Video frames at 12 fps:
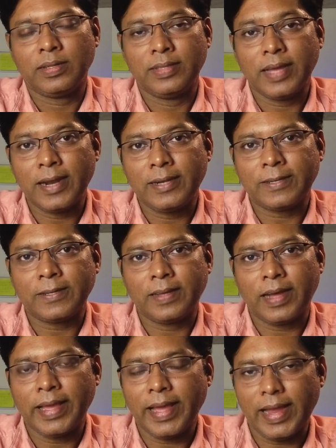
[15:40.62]
that
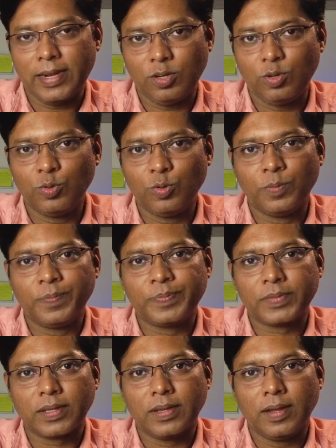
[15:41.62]
I had to
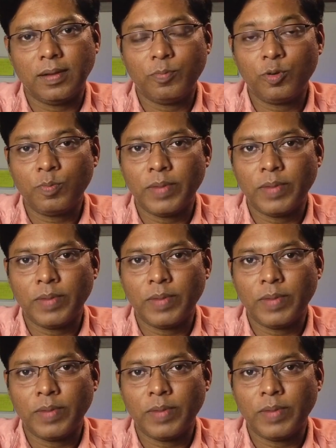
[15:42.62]
put